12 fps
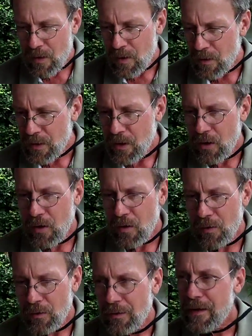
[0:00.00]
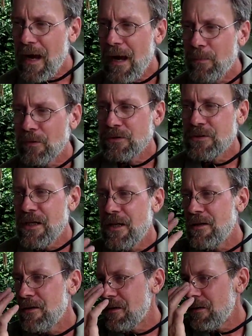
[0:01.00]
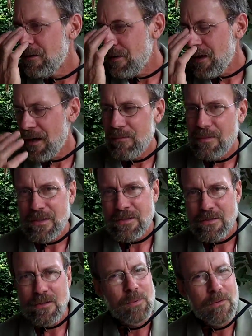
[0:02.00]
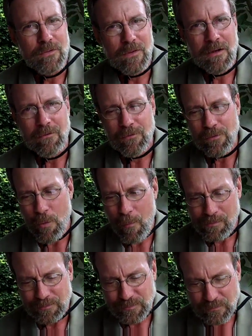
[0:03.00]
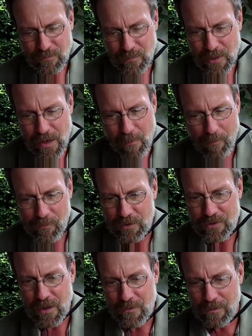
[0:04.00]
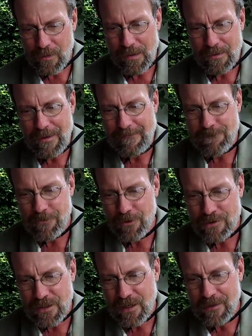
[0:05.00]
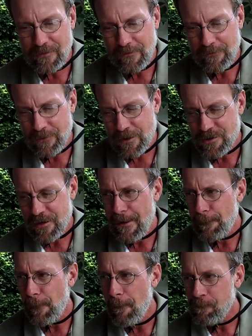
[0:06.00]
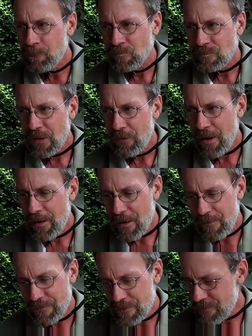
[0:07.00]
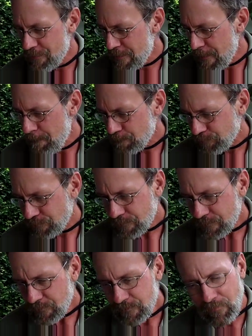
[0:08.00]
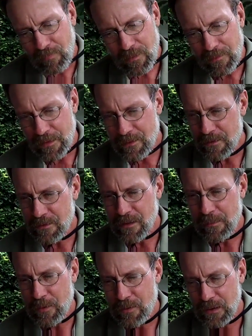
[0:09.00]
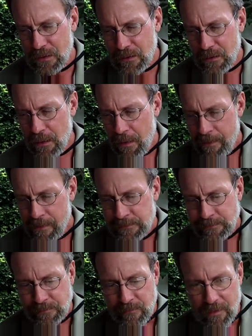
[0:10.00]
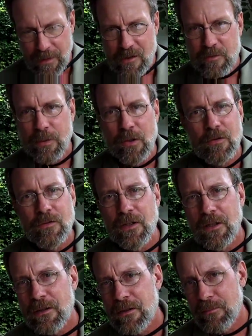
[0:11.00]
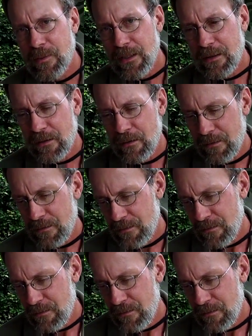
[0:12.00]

all in all, early apples tend to not be super flavorful, but there's nothing like that first taste of fresh apple right off the tree. They cook up quickly. I suppose fella could make a